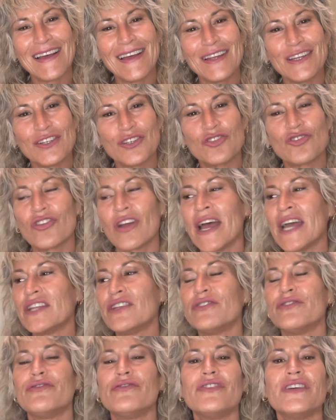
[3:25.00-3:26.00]
try to
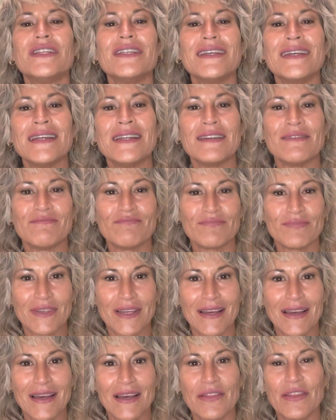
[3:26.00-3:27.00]
fit in.
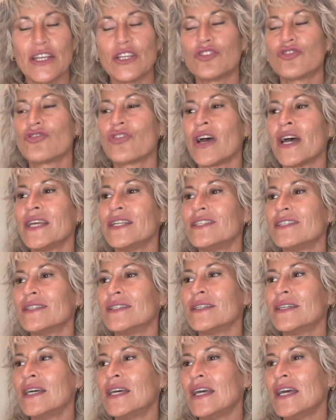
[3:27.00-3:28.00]
Yeah, they try to,
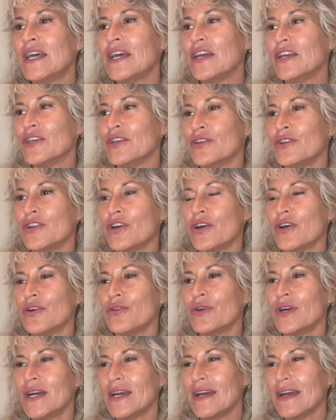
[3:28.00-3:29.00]

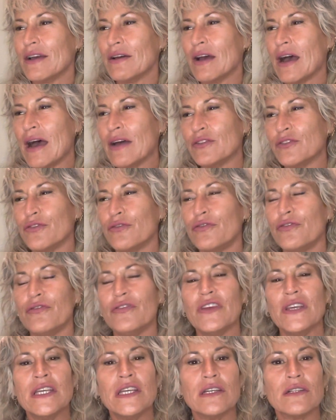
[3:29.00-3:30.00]
to
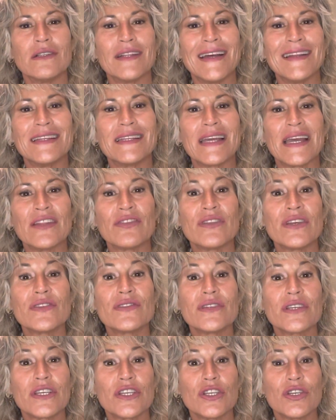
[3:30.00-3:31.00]
feel and get their
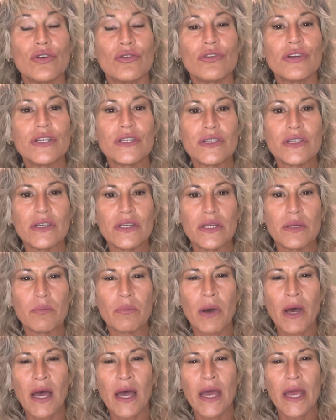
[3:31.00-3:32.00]
security
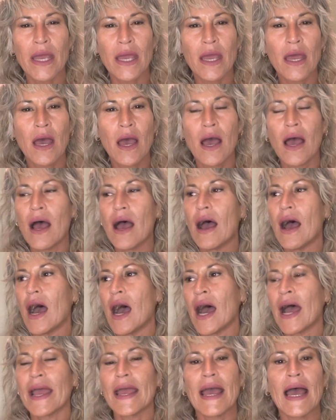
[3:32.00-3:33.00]
by,
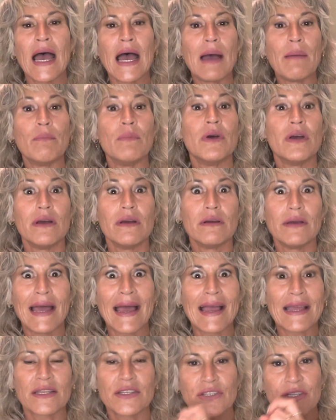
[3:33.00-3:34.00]
I am
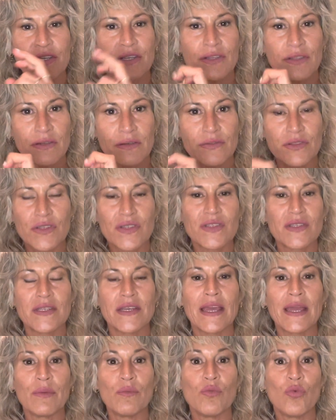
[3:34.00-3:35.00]
acting the
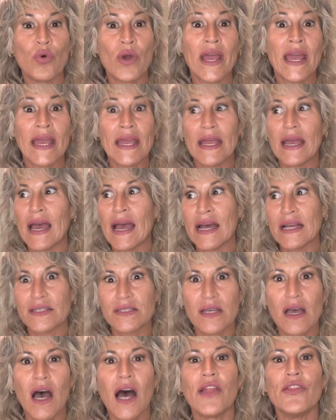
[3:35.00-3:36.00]
same way as
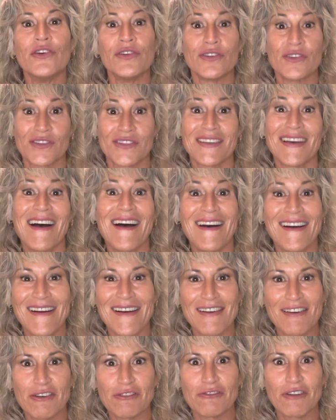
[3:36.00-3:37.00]
others
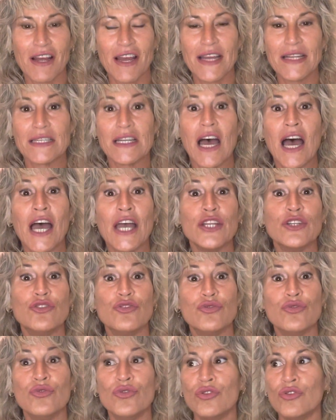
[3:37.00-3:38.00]
are, right? I
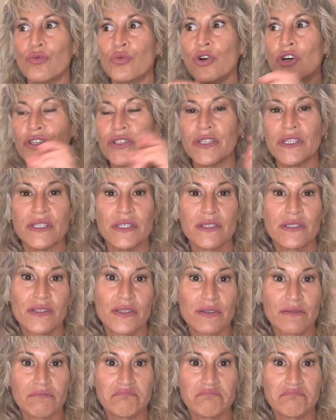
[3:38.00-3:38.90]
do what it's